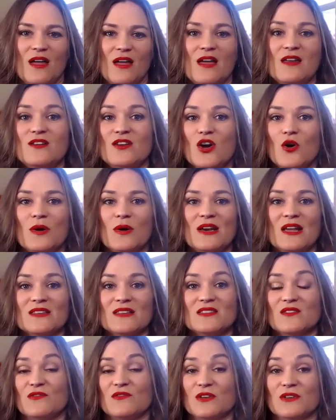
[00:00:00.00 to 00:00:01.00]
and no one has
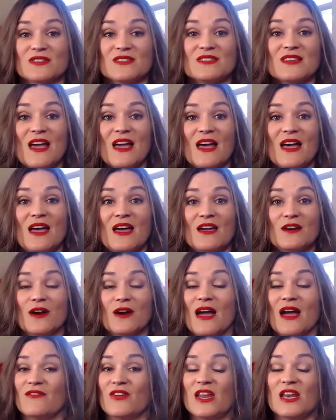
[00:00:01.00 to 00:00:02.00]
to feel sad or
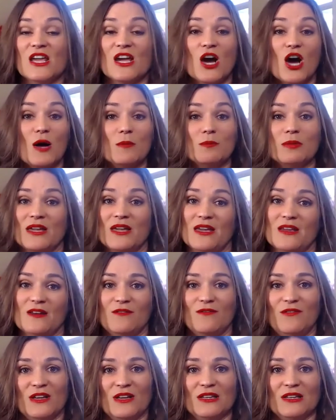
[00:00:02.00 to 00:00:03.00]
have any complicated
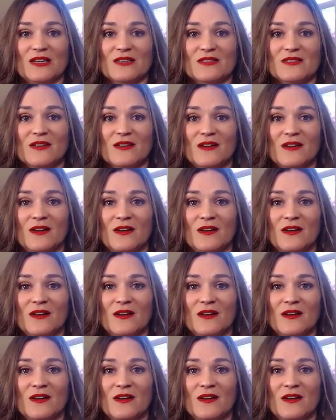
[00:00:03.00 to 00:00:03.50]
feelings.